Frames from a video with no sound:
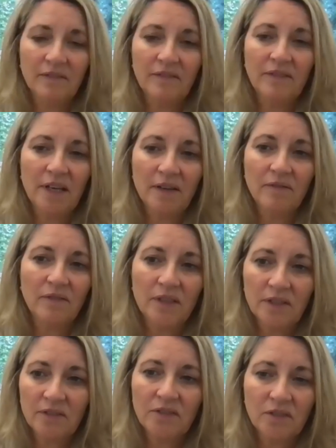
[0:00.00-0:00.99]

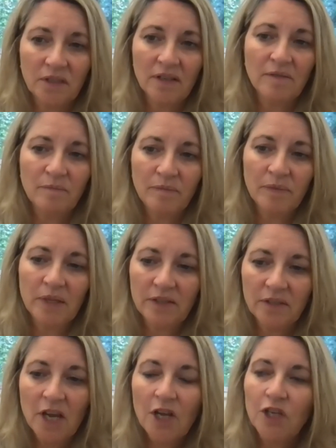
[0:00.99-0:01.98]
There's
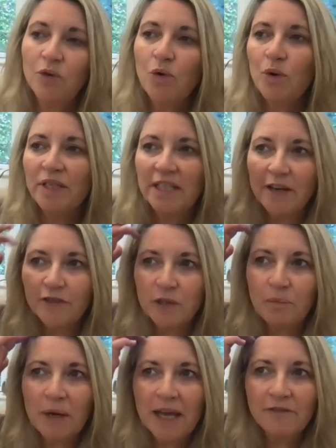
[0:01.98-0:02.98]
you always have to
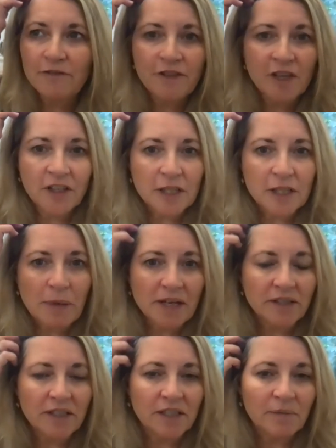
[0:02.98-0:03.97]
plan for the
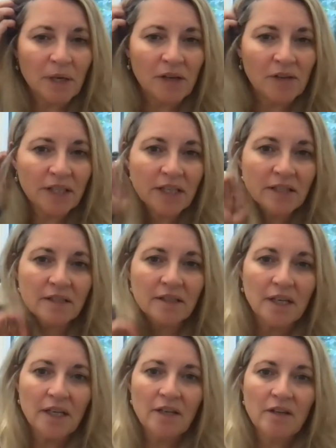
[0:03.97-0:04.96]
unexpected. I mean, I think it's
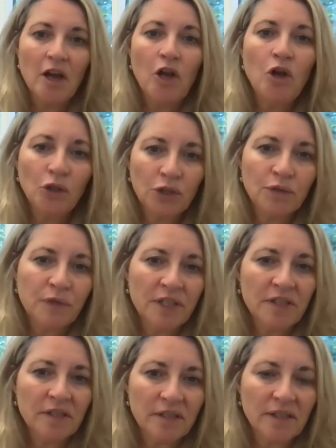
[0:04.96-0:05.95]
a lot of
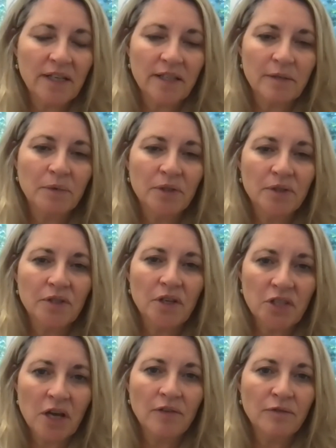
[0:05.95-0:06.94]
risk assessments are
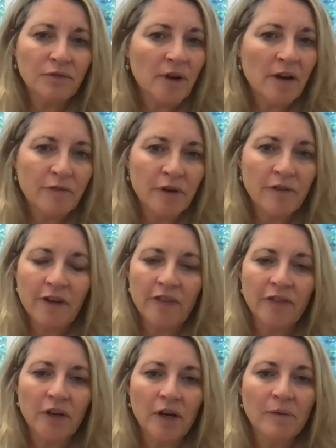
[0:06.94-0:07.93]
done for everything
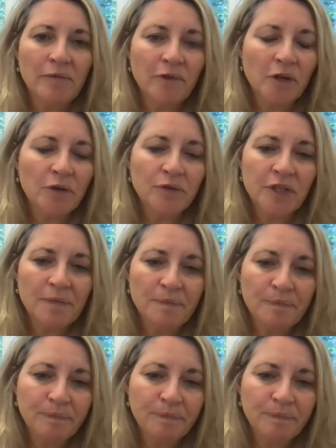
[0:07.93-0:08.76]
I'm involved in.